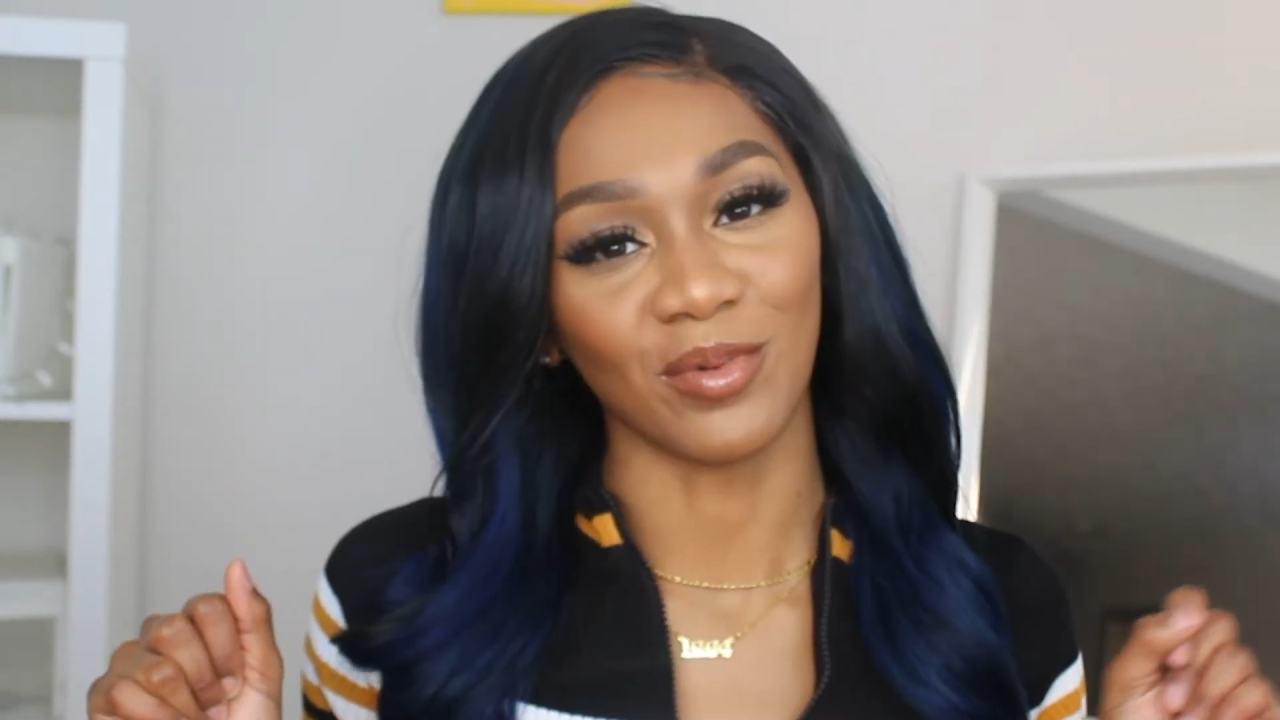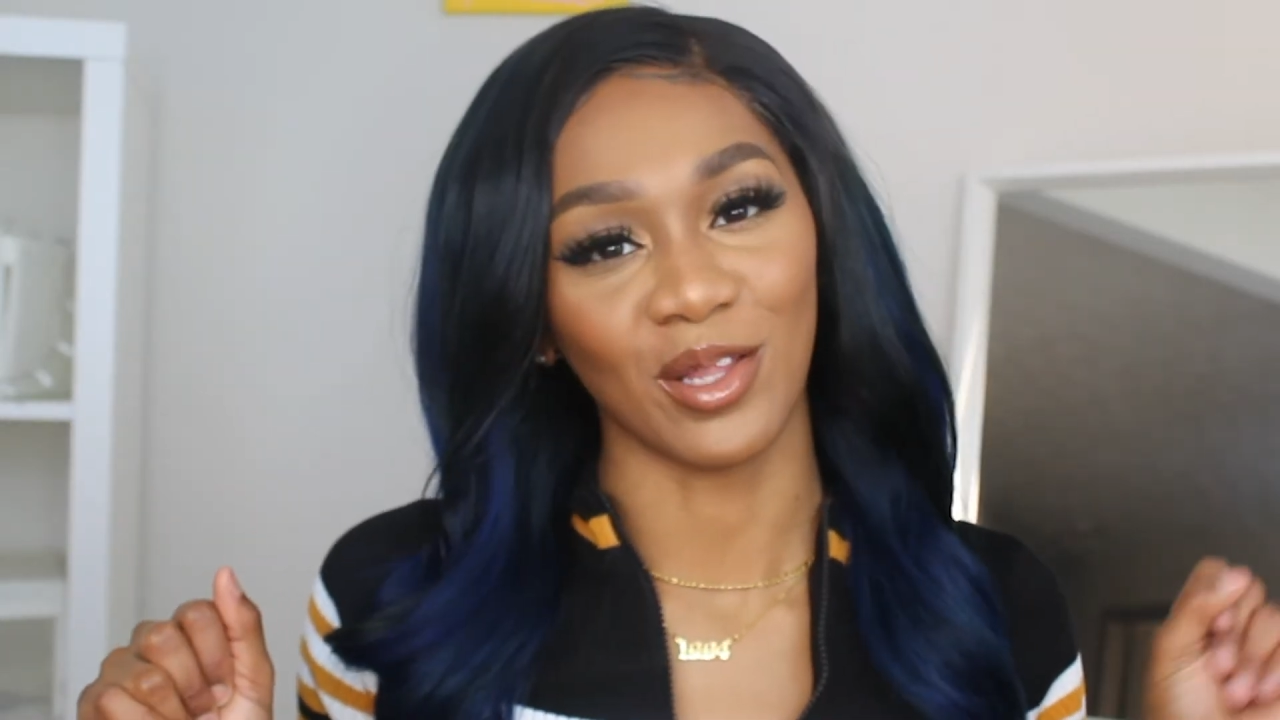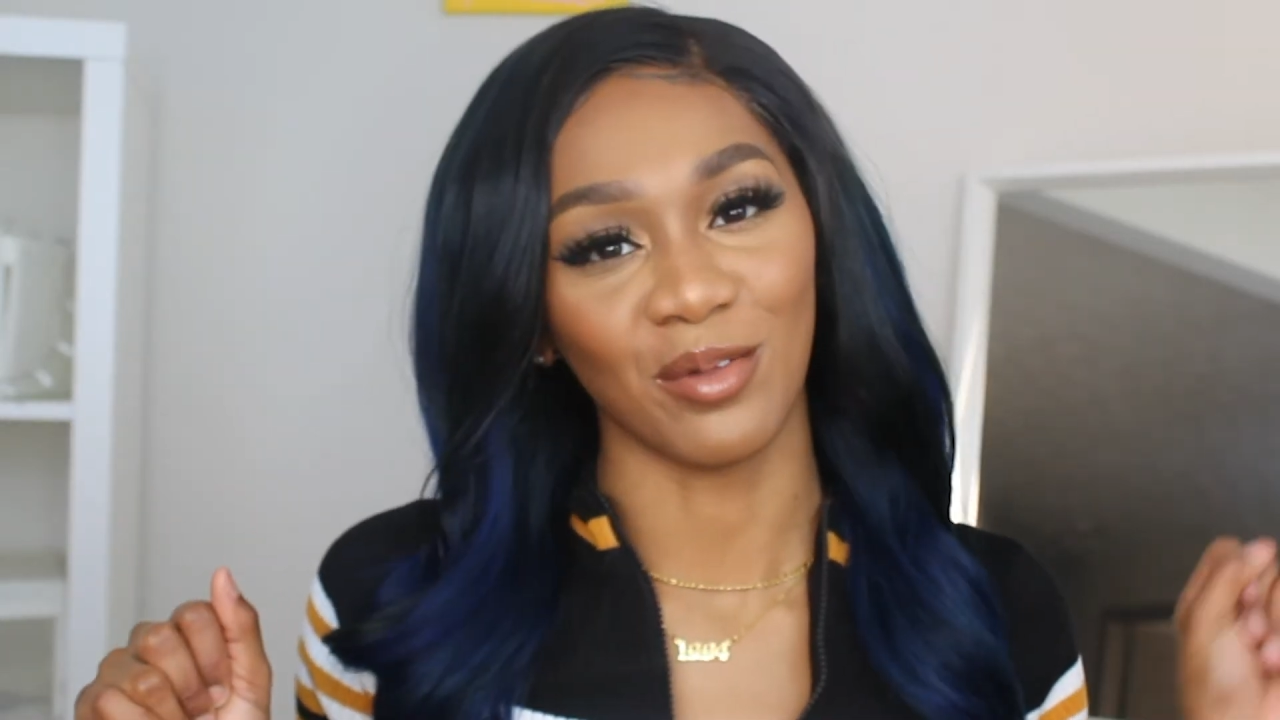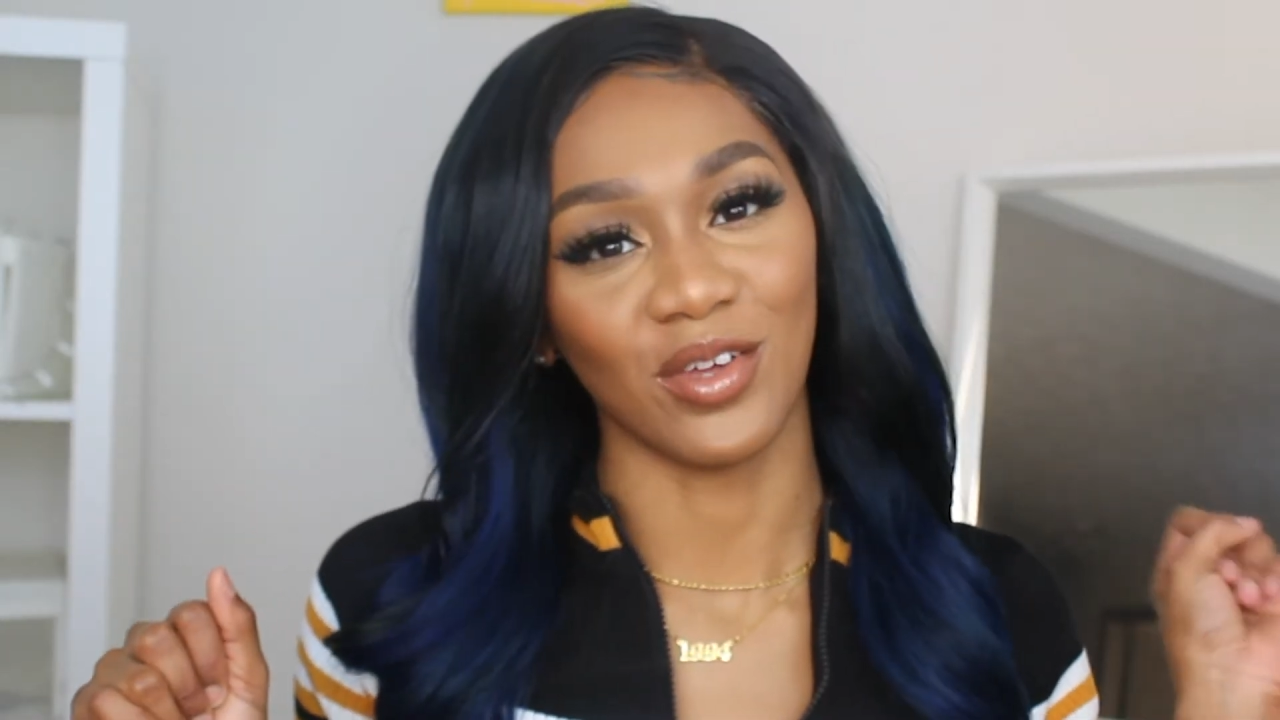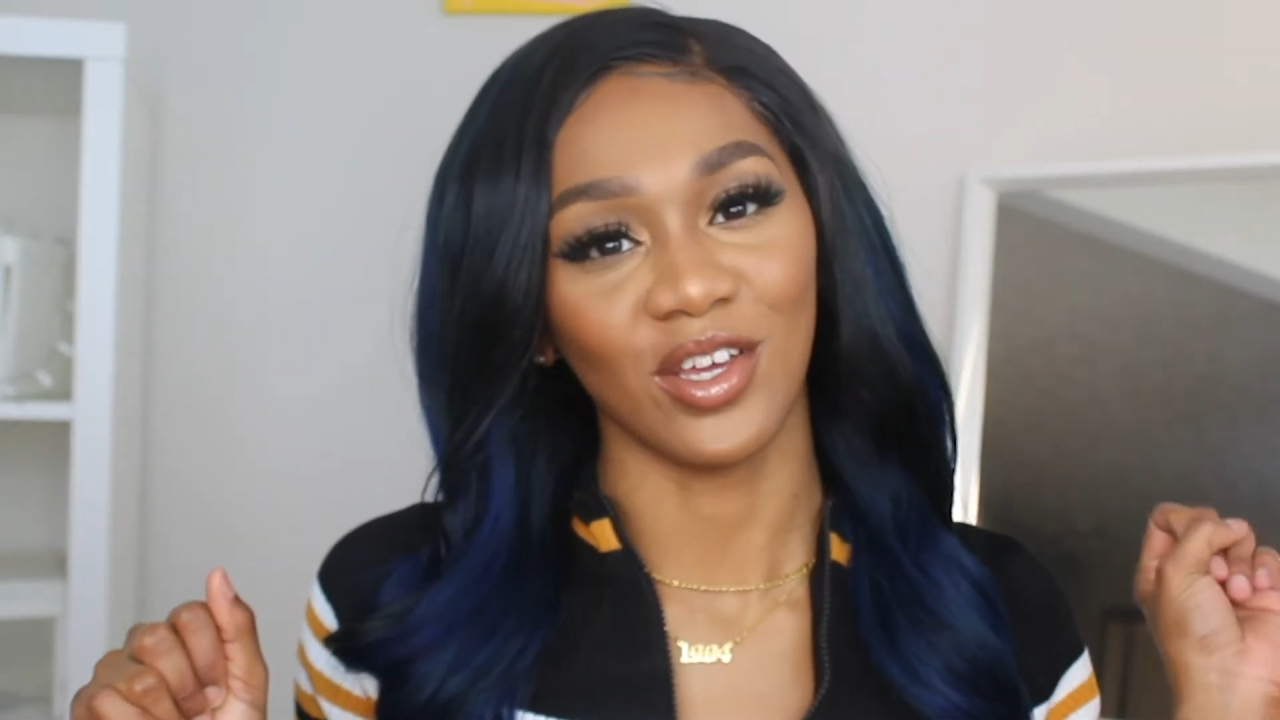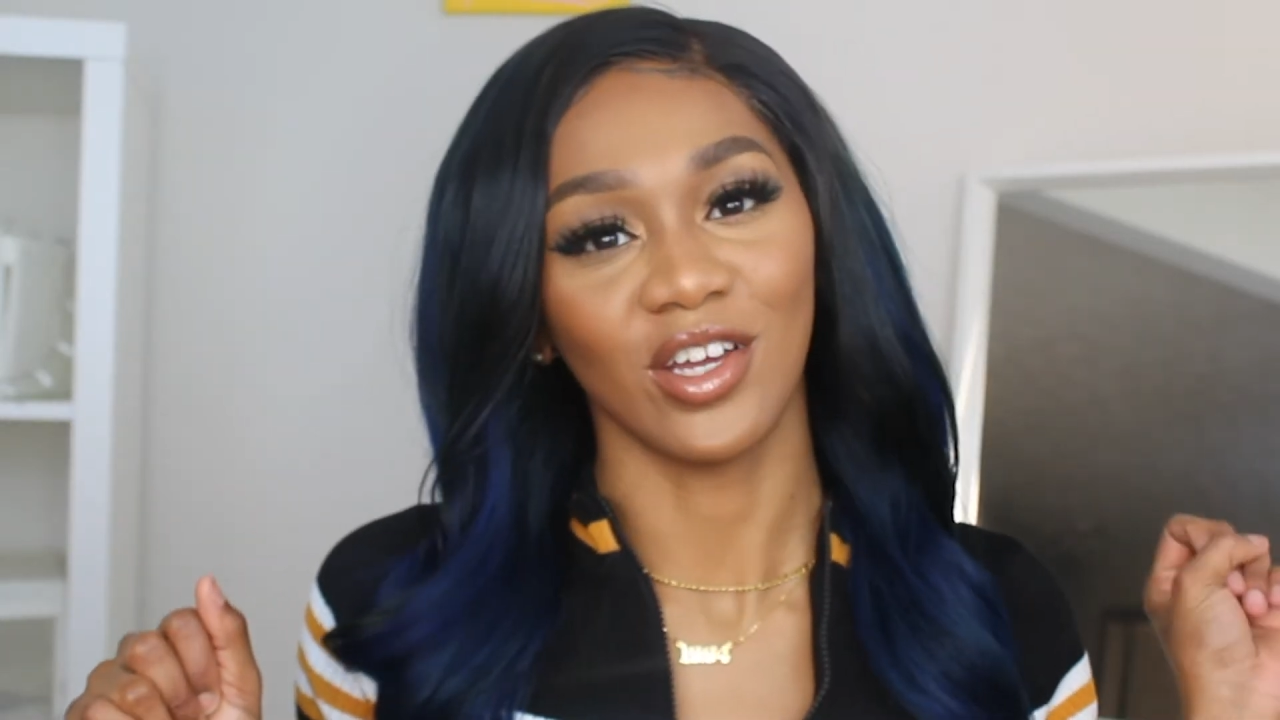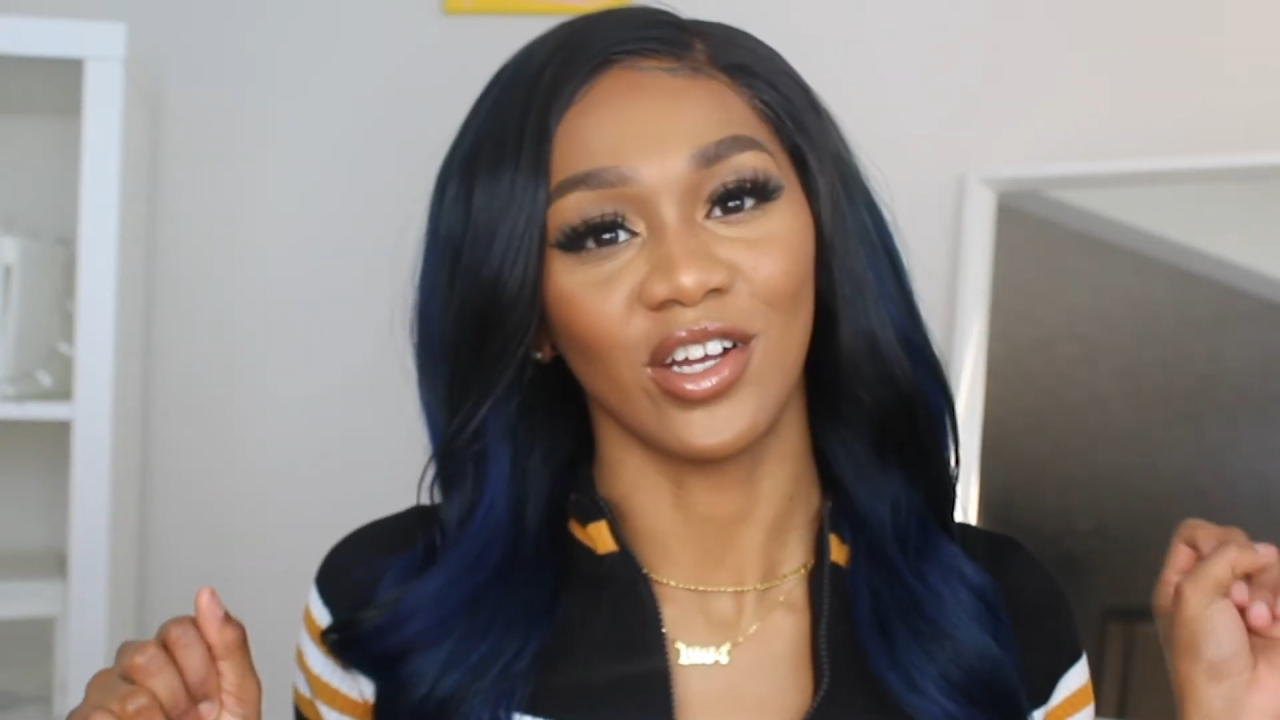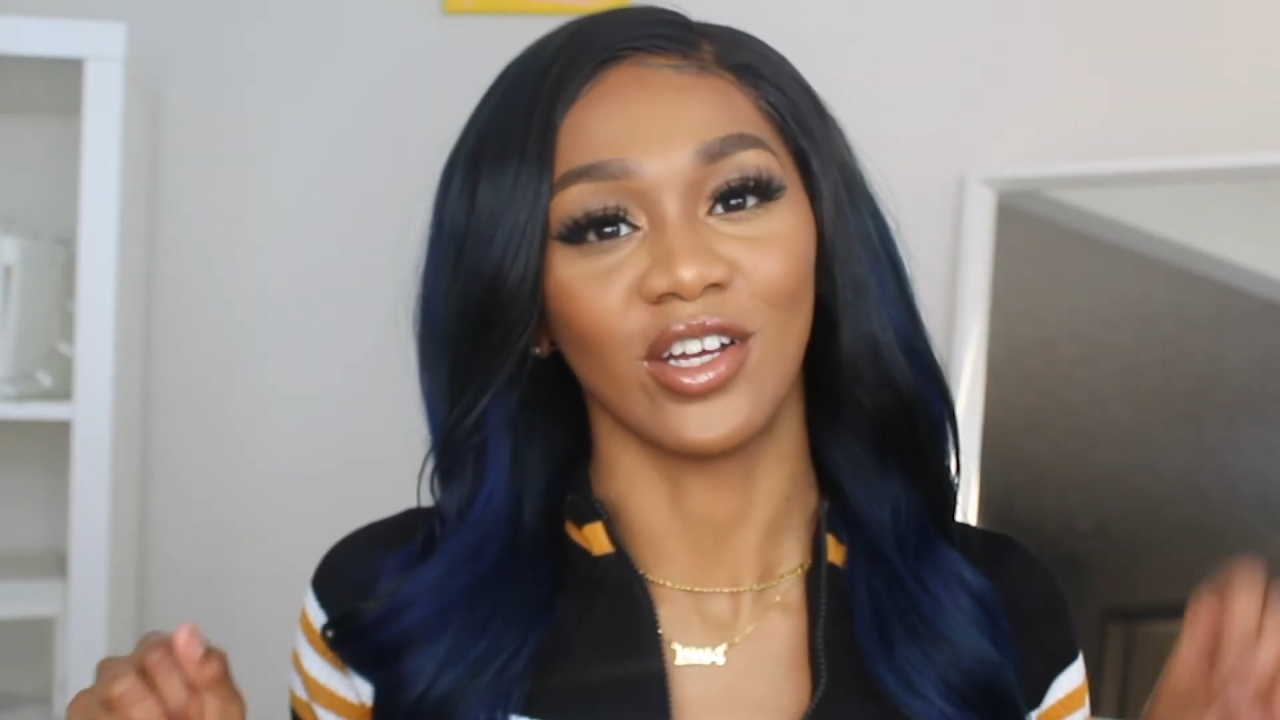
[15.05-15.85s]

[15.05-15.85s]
Myla B here,